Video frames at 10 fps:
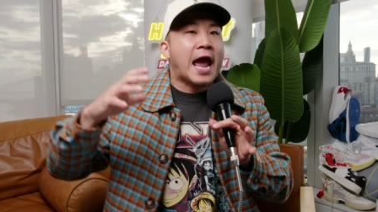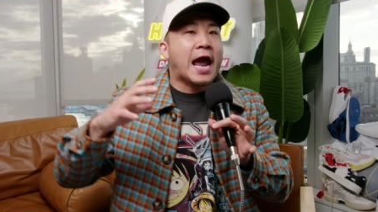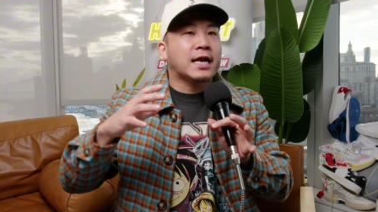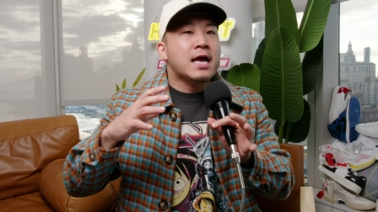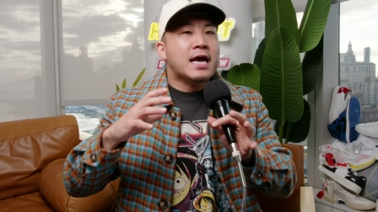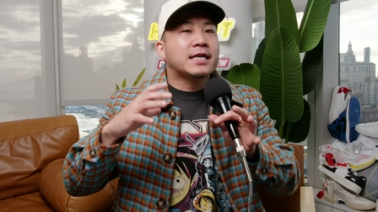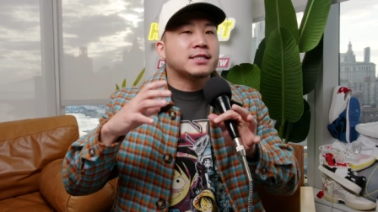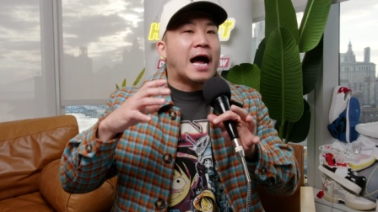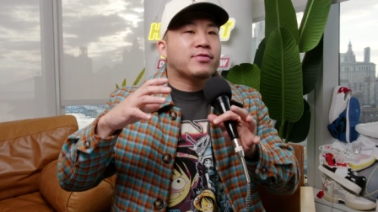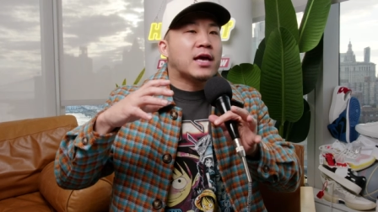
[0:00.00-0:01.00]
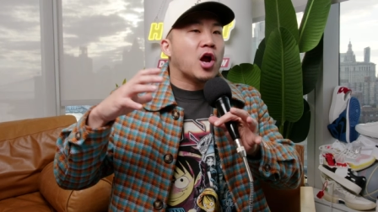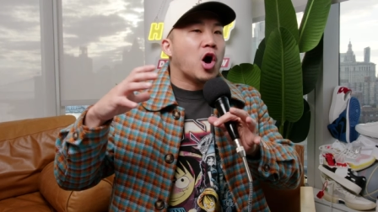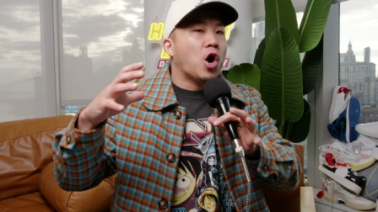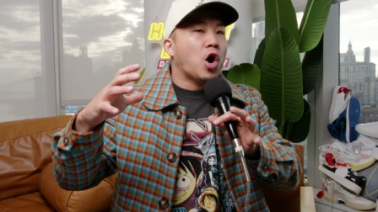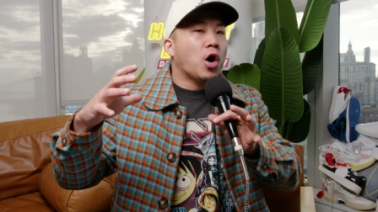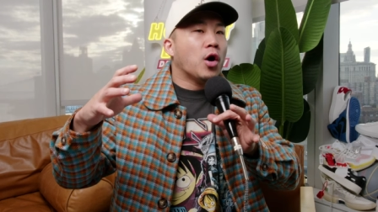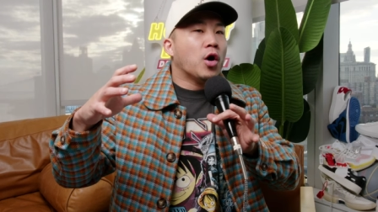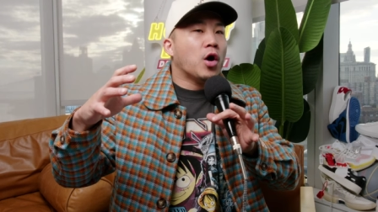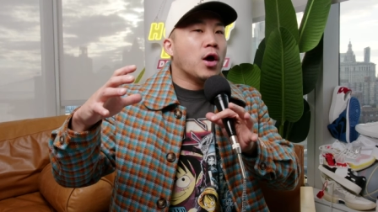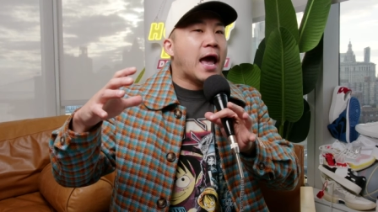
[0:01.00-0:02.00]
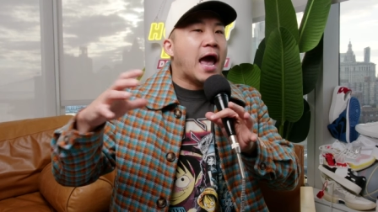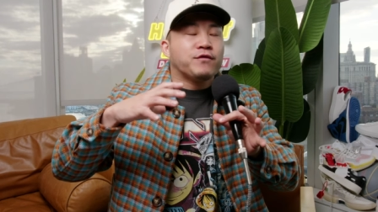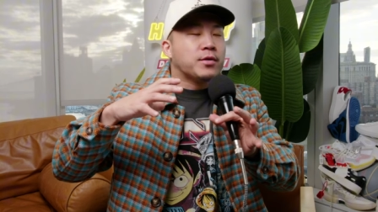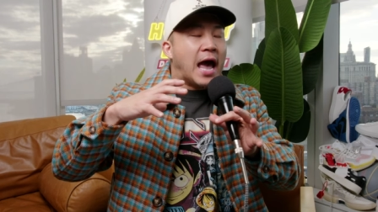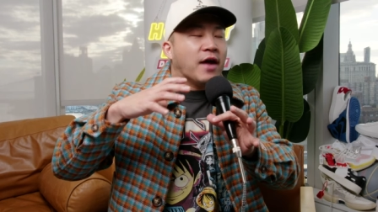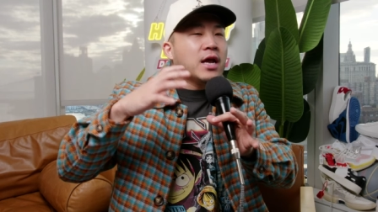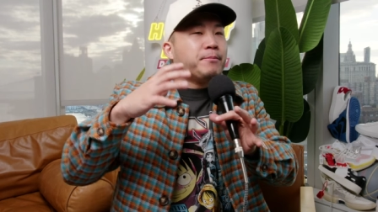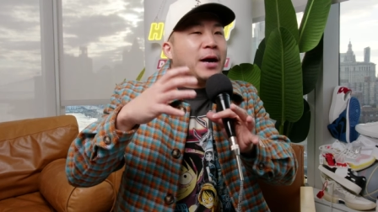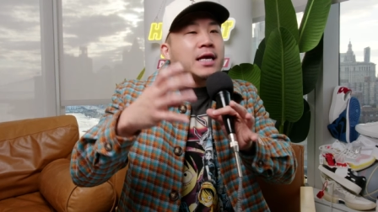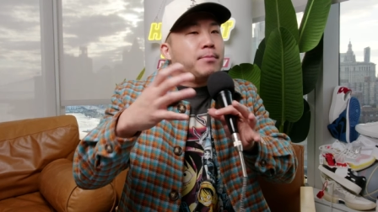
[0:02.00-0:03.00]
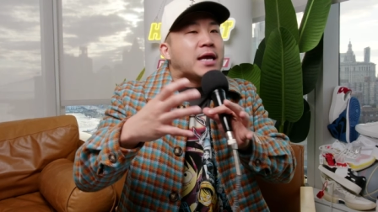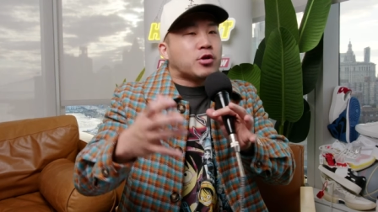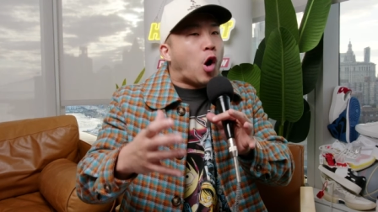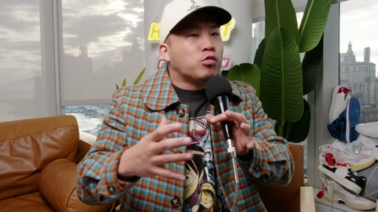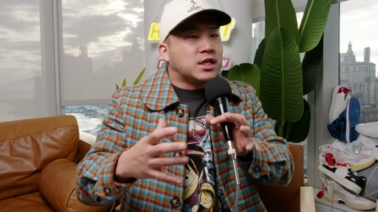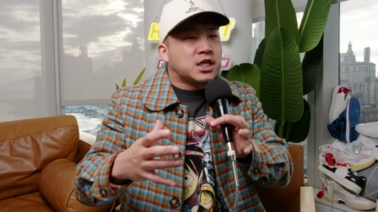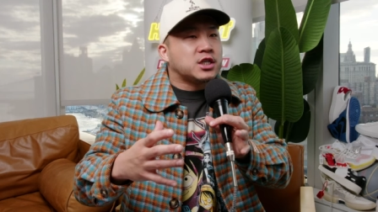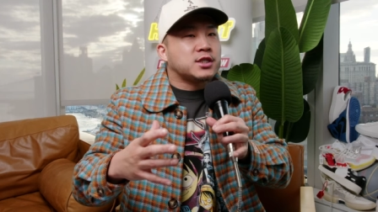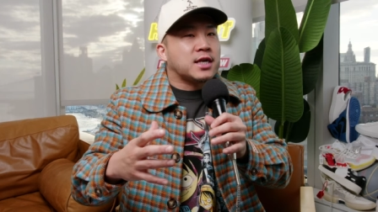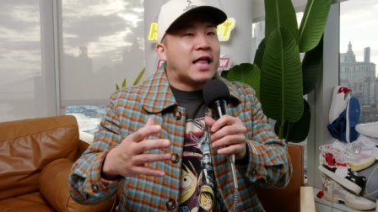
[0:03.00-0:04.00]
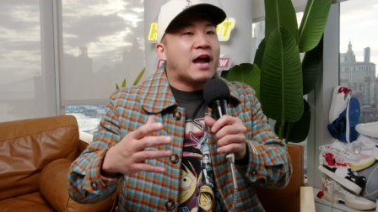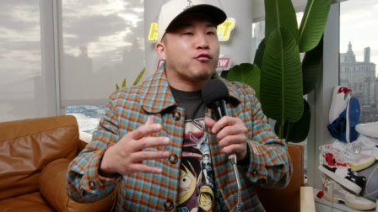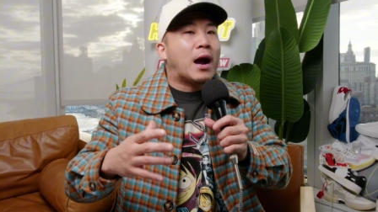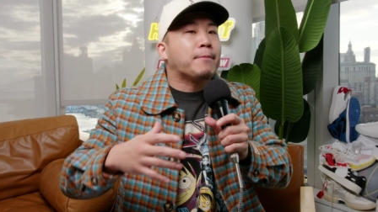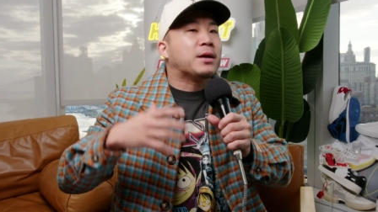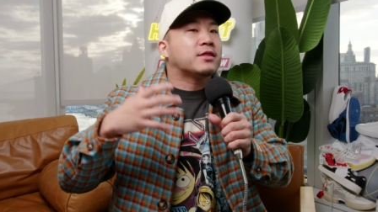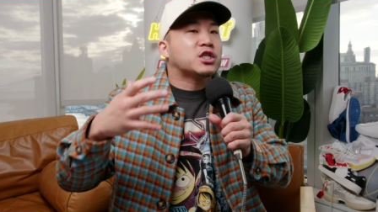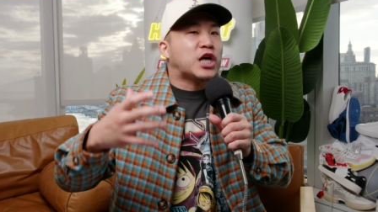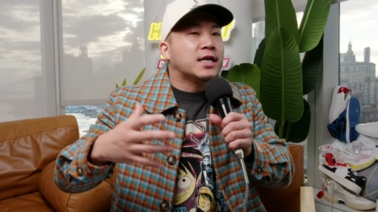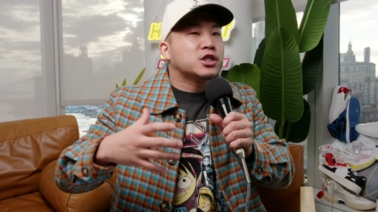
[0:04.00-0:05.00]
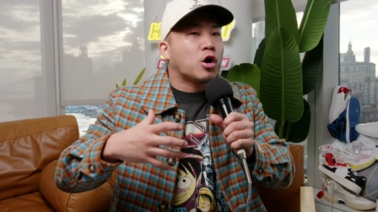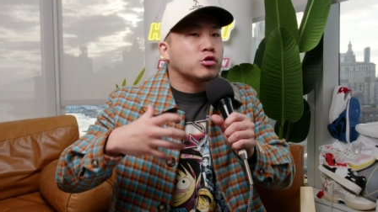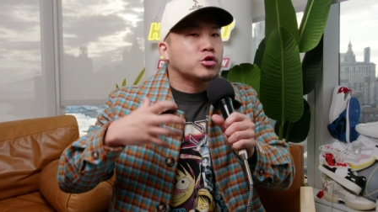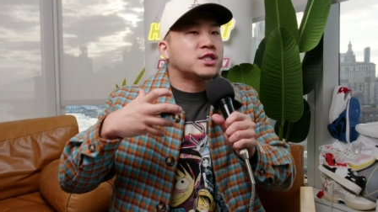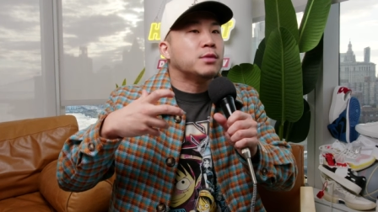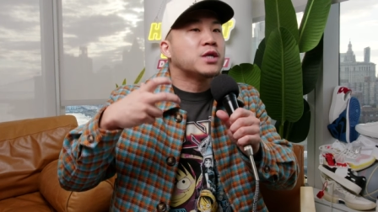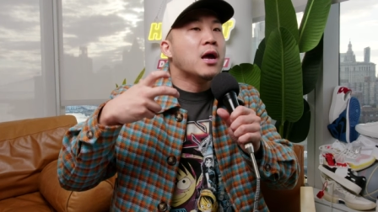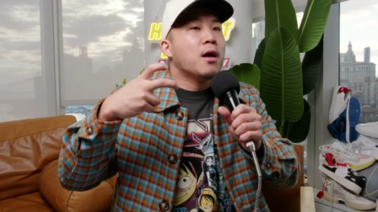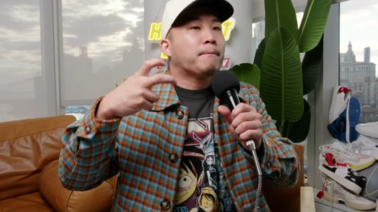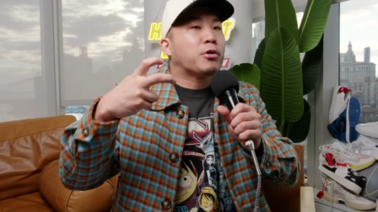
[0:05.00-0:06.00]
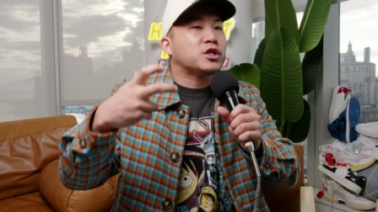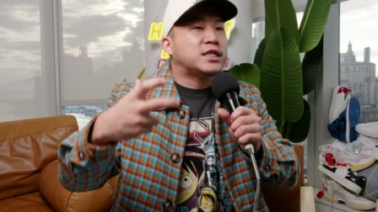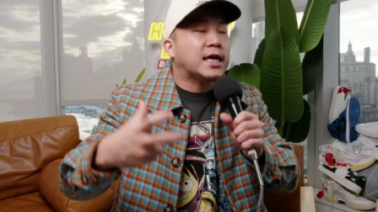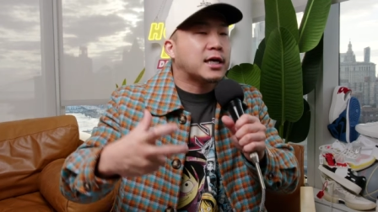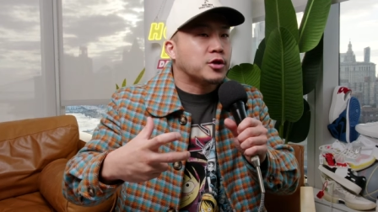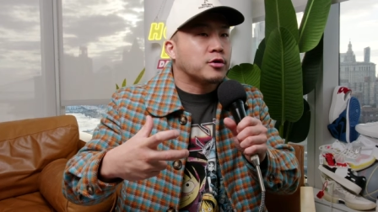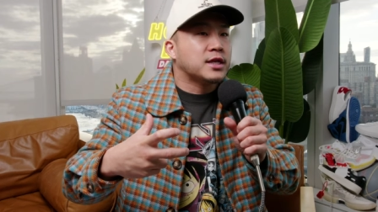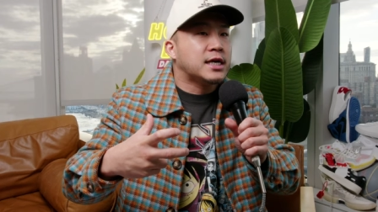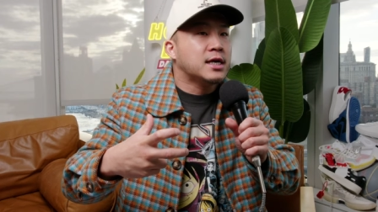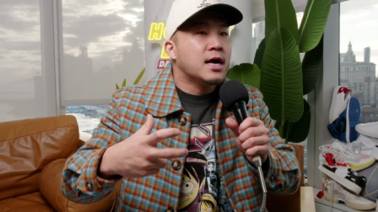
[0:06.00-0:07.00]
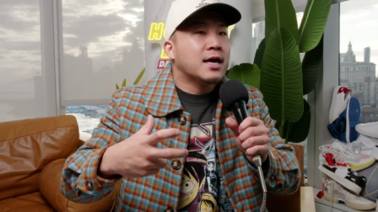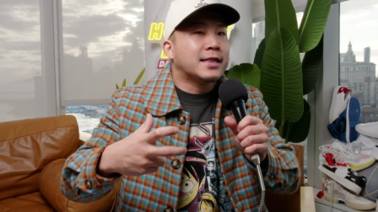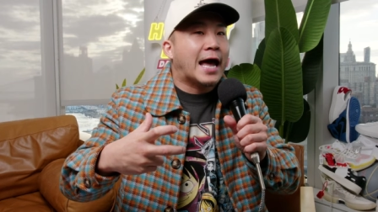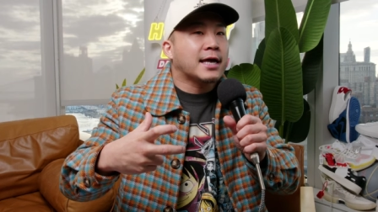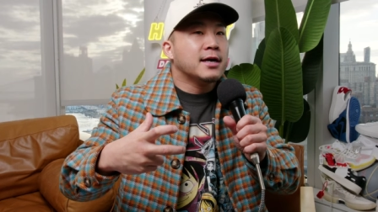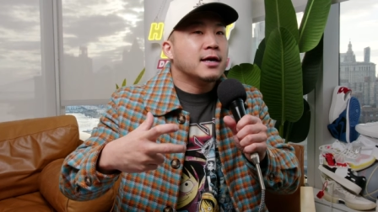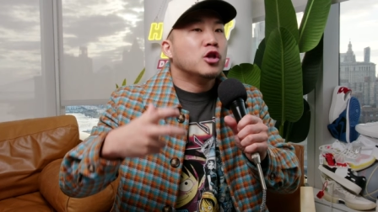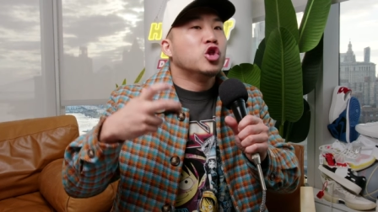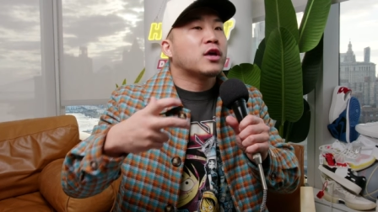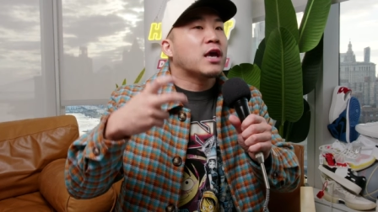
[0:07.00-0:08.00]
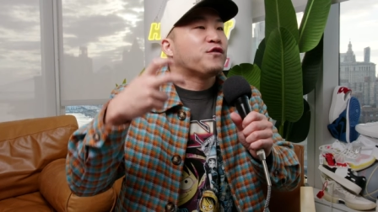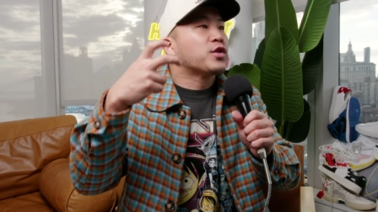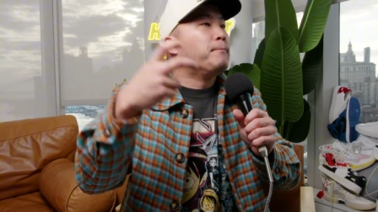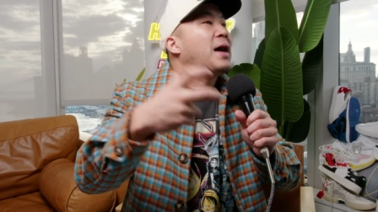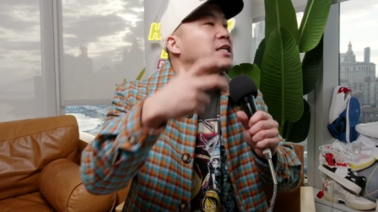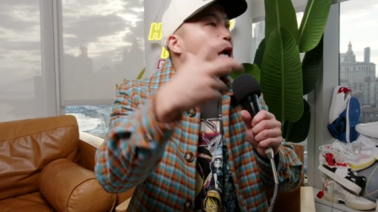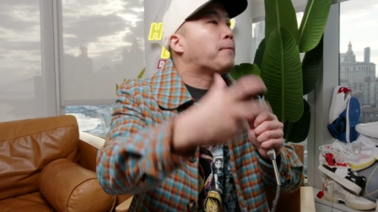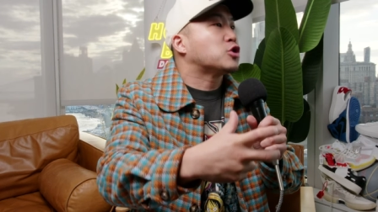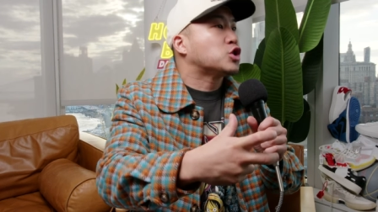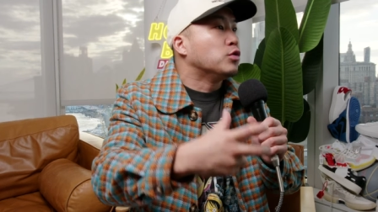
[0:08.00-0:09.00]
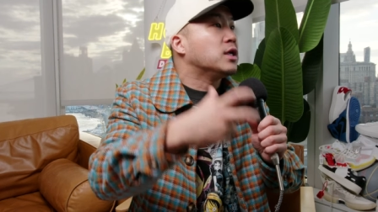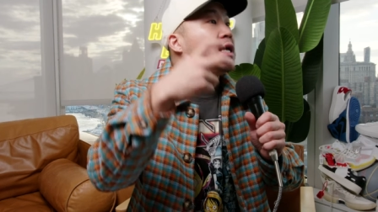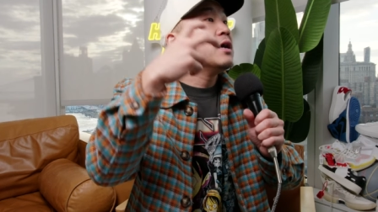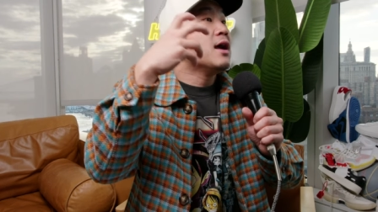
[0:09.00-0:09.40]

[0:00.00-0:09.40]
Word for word: and it's not that everybody can make their own decisions in life, right? But the Chinese culture seems particularly like looking for the best opportunity